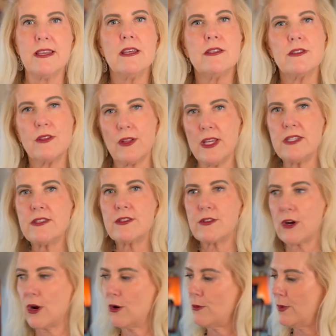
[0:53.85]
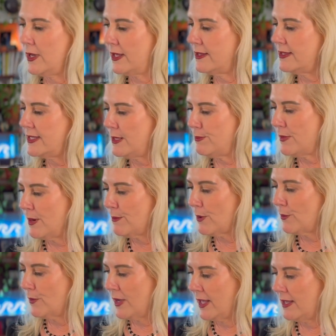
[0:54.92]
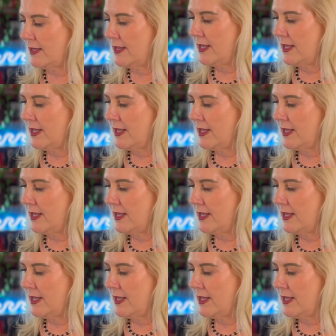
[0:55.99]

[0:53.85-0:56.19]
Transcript: So let's start with tip number 1.